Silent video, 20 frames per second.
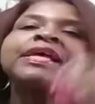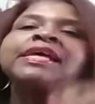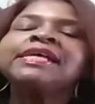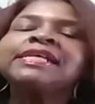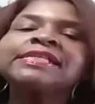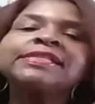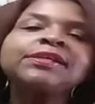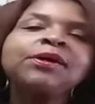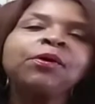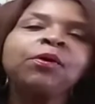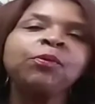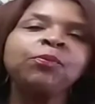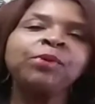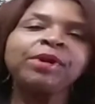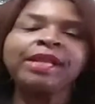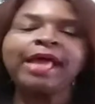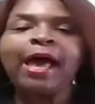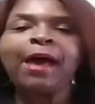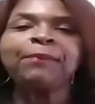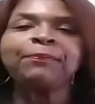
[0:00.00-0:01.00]
So
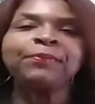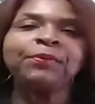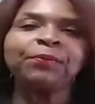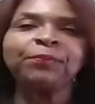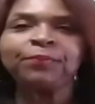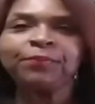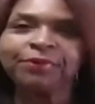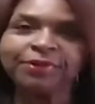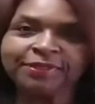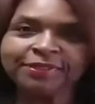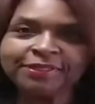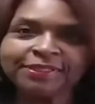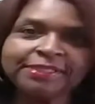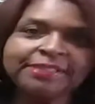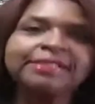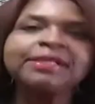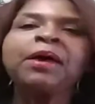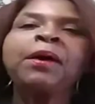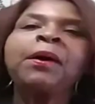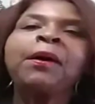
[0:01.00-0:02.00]
what happened
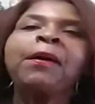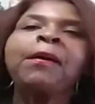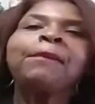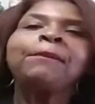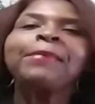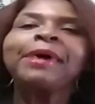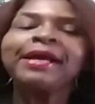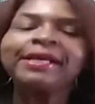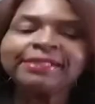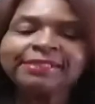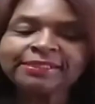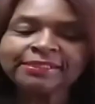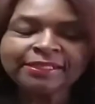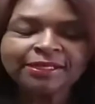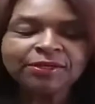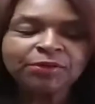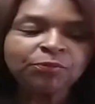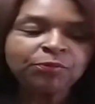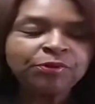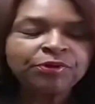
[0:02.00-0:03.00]
was, my
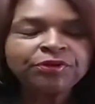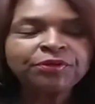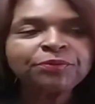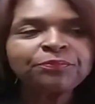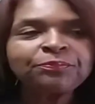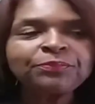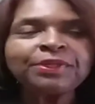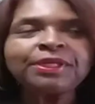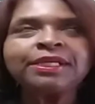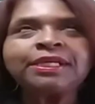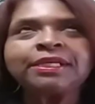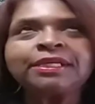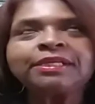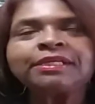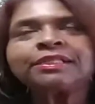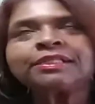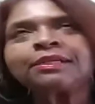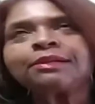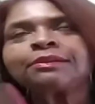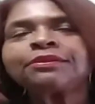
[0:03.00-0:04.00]
son ordered
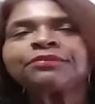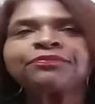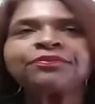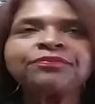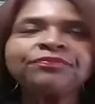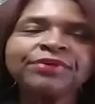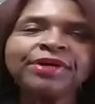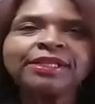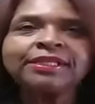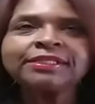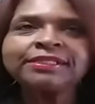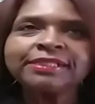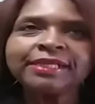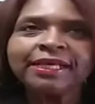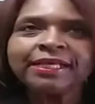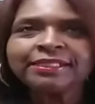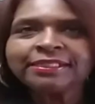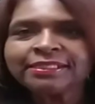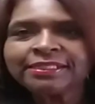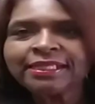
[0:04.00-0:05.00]
me something for
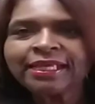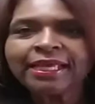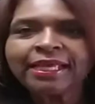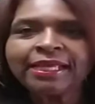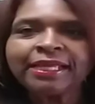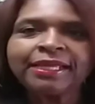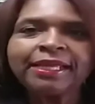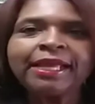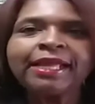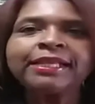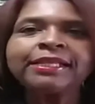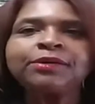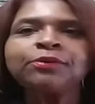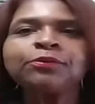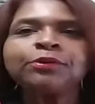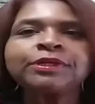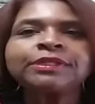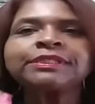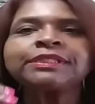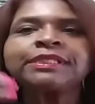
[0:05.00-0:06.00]
Valentine's Day, and he
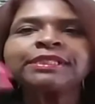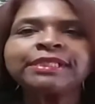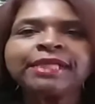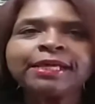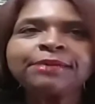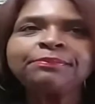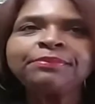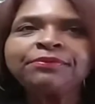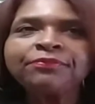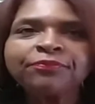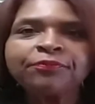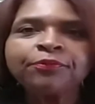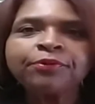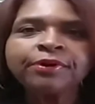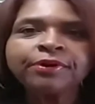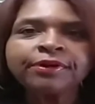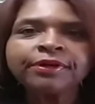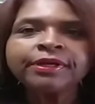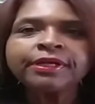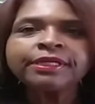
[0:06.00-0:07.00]
ordered the day
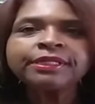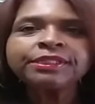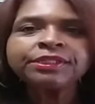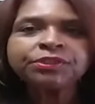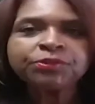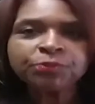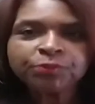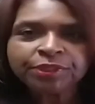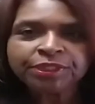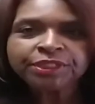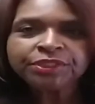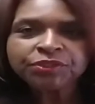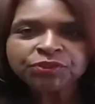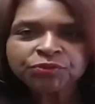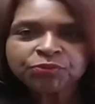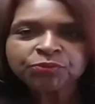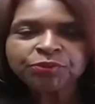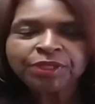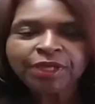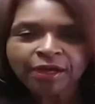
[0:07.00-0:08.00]
before. He's
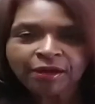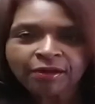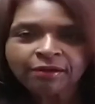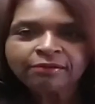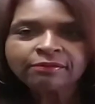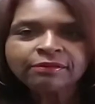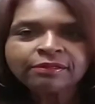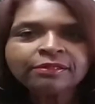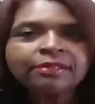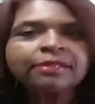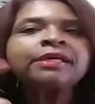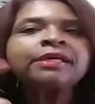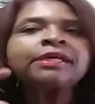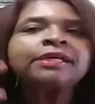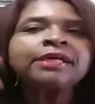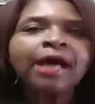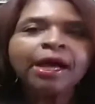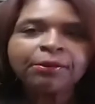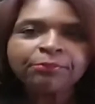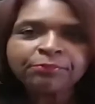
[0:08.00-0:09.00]
22, y'all.
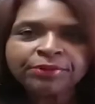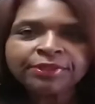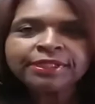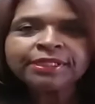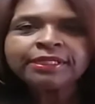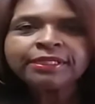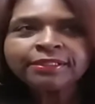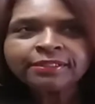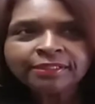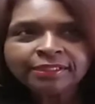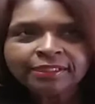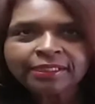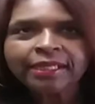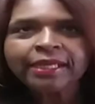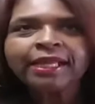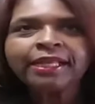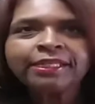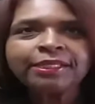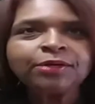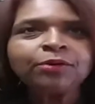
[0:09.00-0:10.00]
I'm really
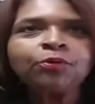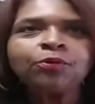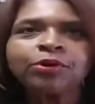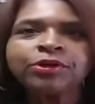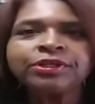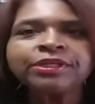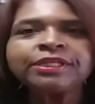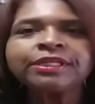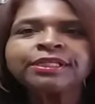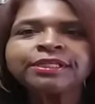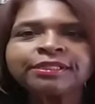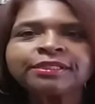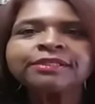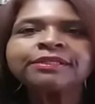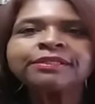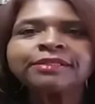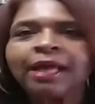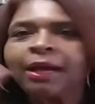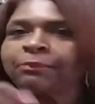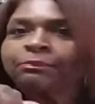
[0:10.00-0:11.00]
glad he ordered it.
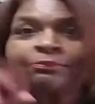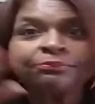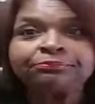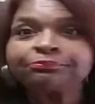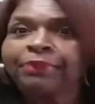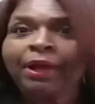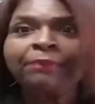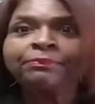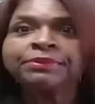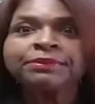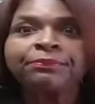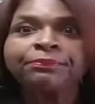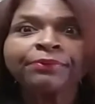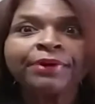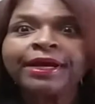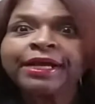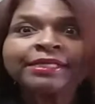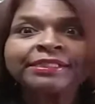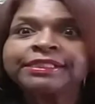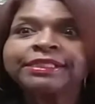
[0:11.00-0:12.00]
I'm
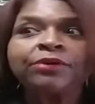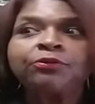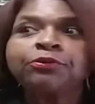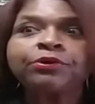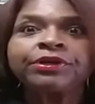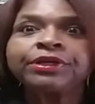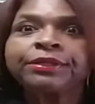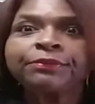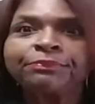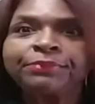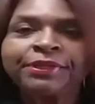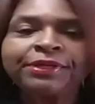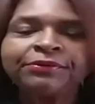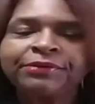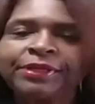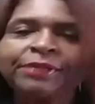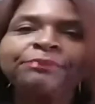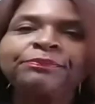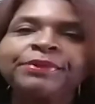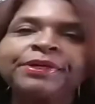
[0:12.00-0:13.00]
surprised he ordered it,
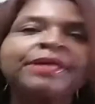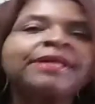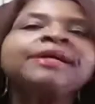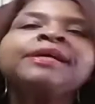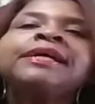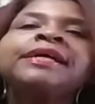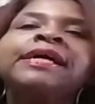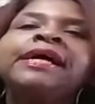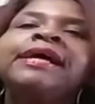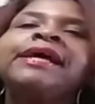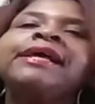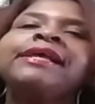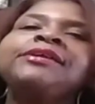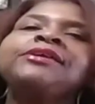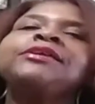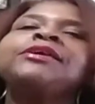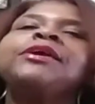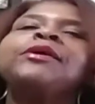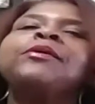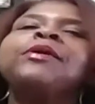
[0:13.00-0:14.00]
period. But,
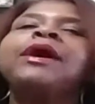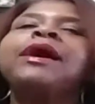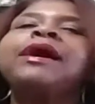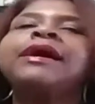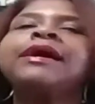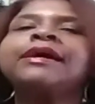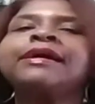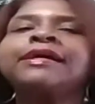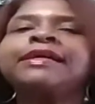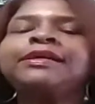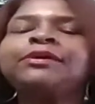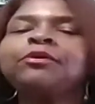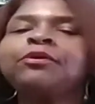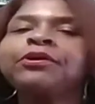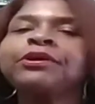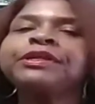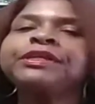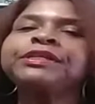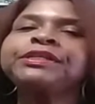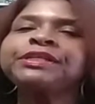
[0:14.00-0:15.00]
you know, he
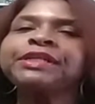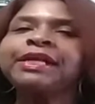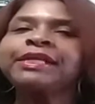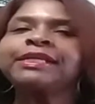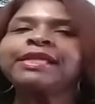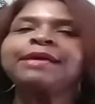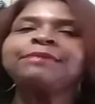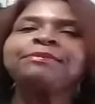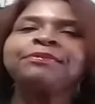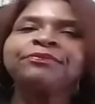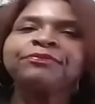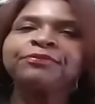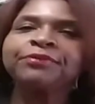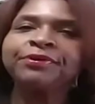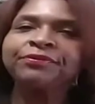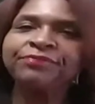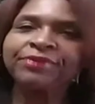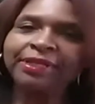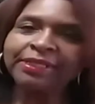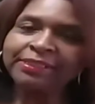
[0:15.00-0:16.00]
ordered a day
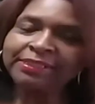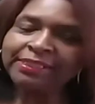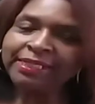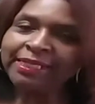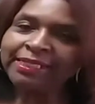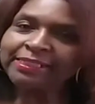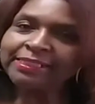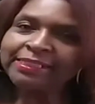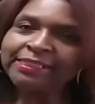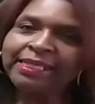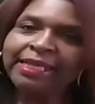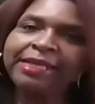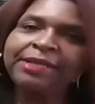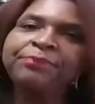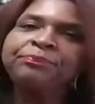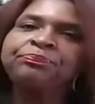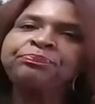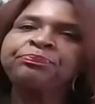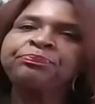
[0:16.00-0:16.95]
before Valentine's Day.